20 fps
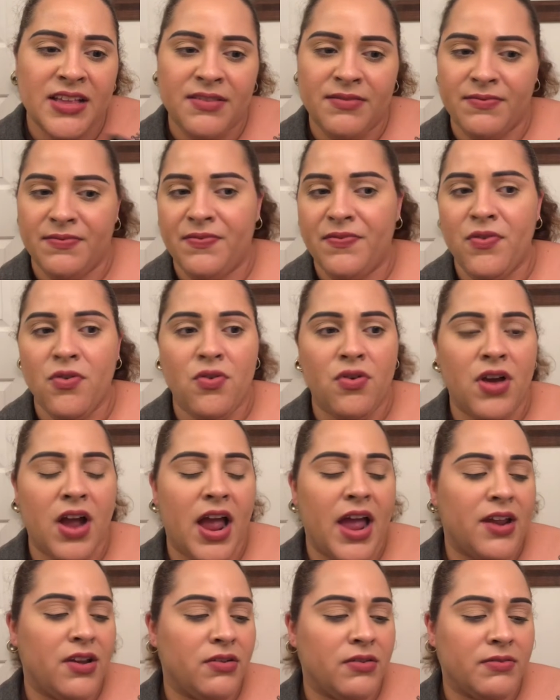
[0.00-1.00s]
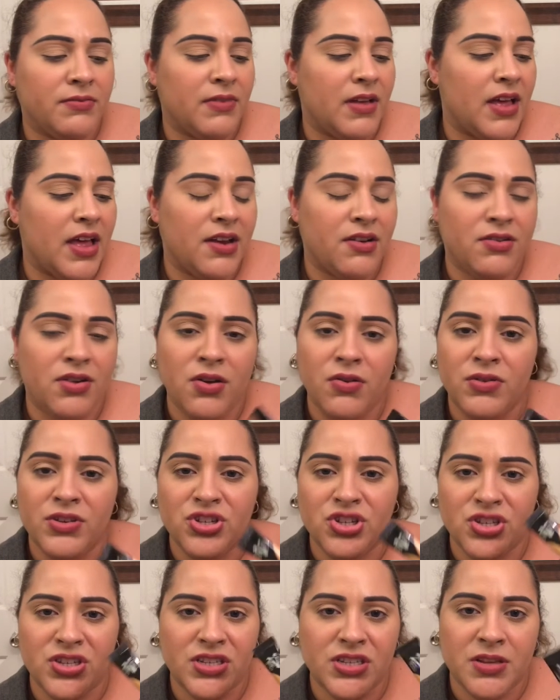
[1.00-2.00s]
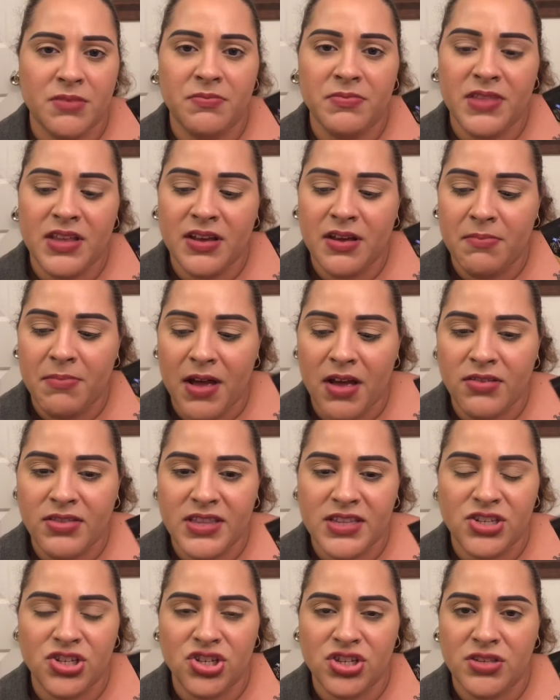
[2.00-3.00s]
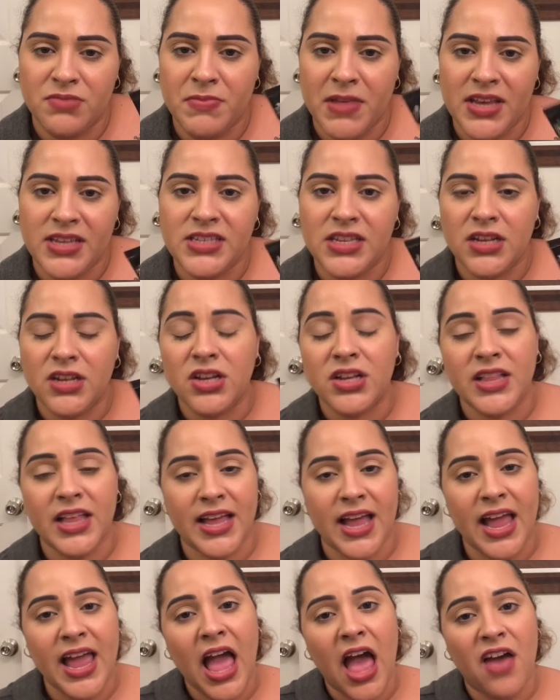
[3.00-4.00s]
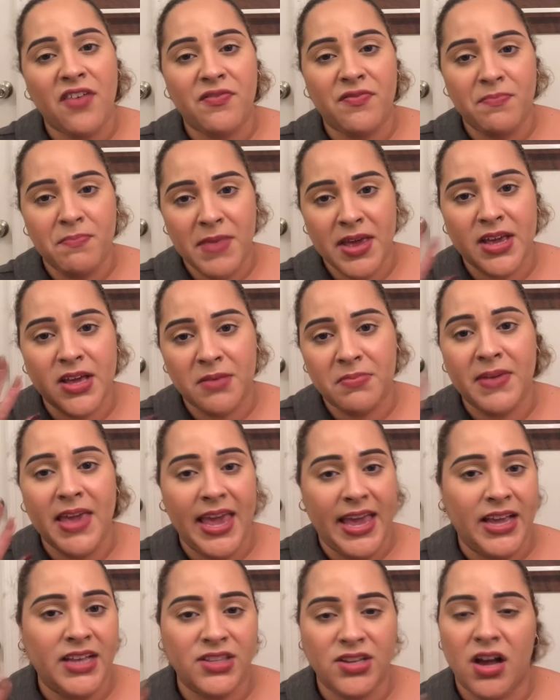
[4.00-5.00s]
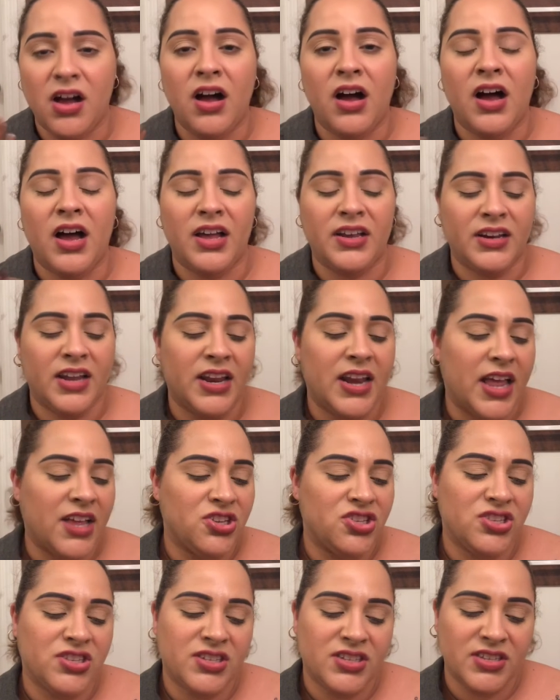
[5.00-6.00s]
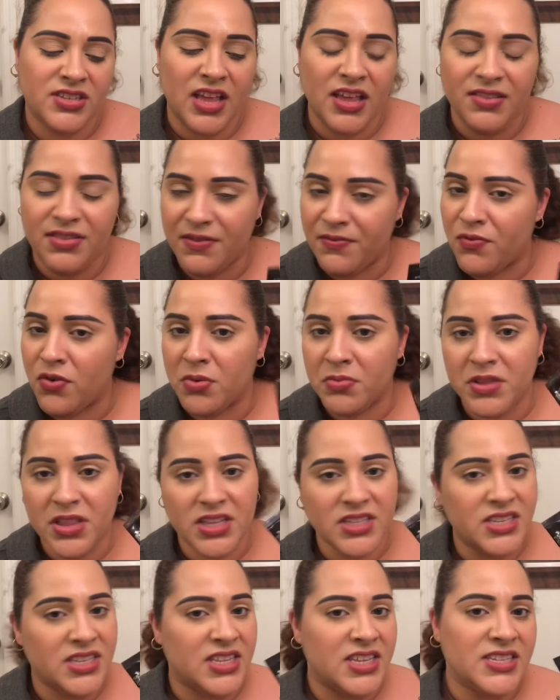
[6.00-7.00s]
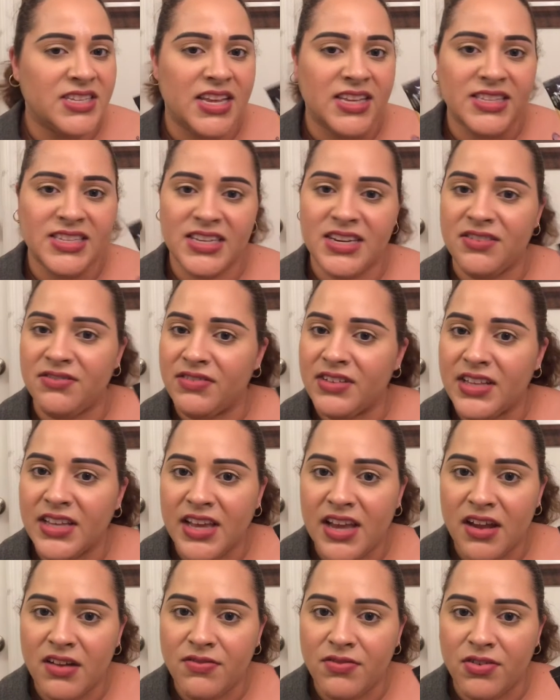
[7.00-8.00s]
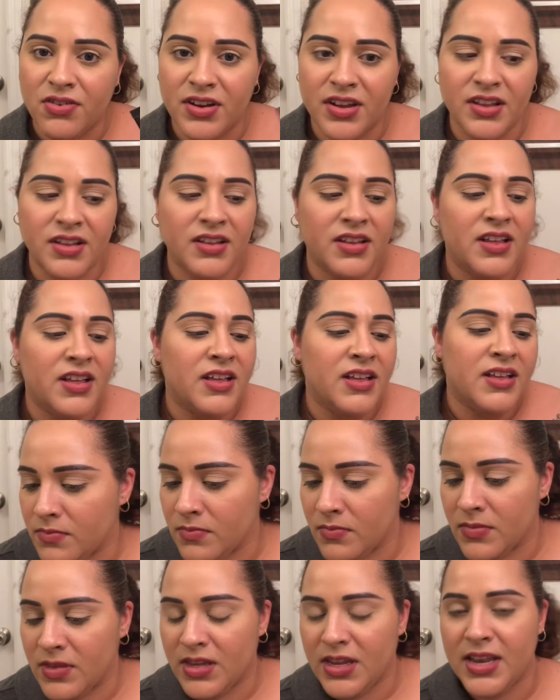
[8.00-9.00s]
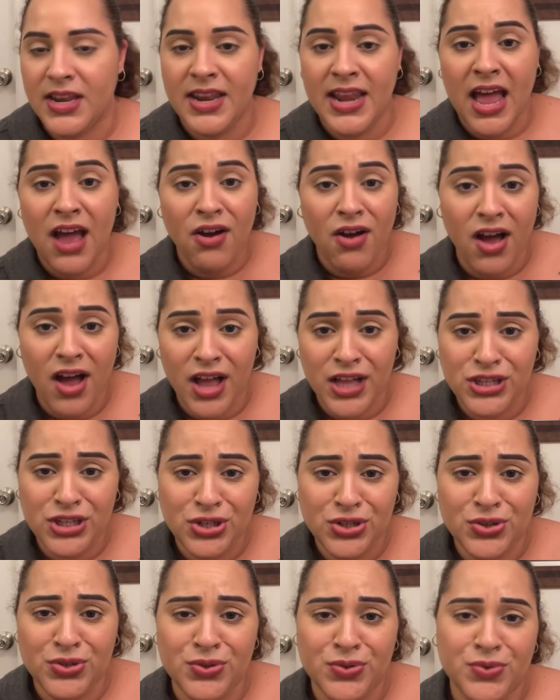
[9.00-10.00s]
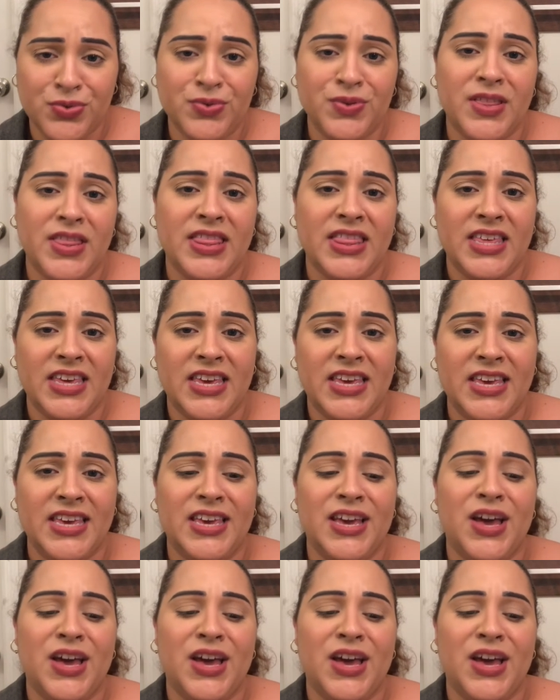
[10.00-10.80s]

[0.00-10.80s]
for, I don't know, it's just something about this just makes it look like I have makeup caked on, and the formula to this, I didn't really care for it. Now on to the